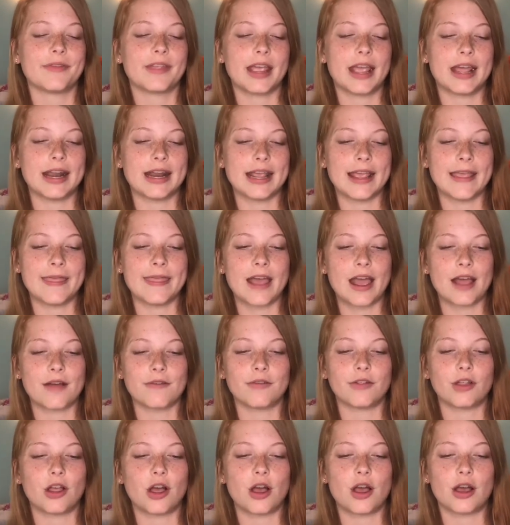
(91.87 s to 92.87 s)
and in that
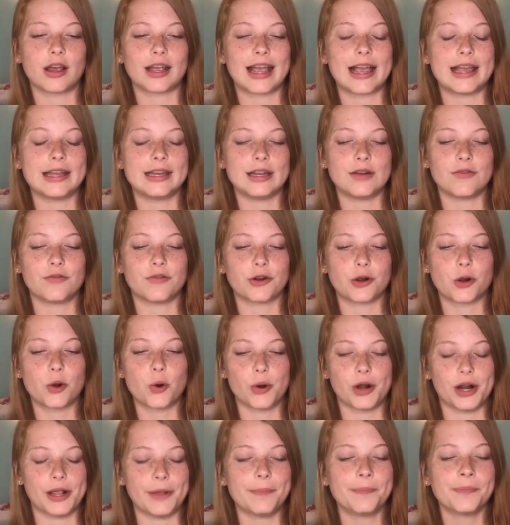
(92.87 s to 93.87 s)
vlog, I didn't
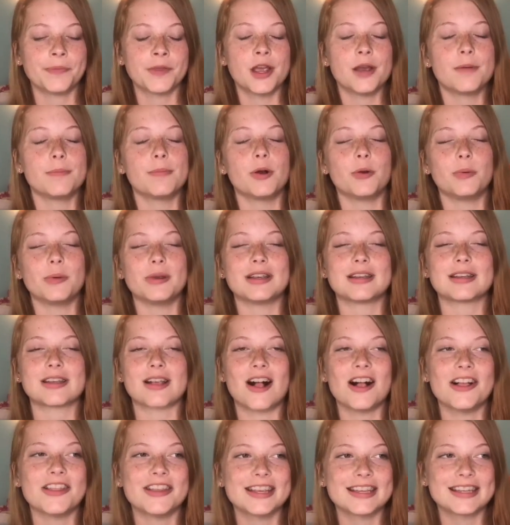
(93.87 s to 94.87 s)
record it, but we
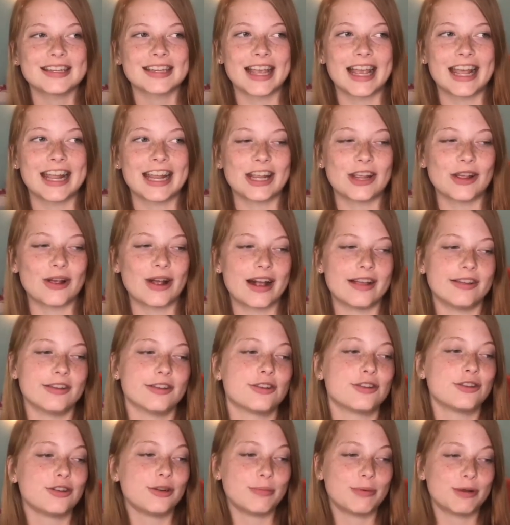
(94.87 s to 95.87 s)
saw this lady who had
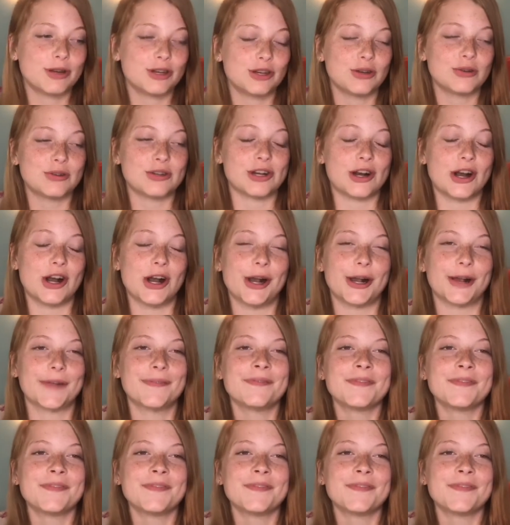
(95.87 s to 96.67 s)
this super cute dog.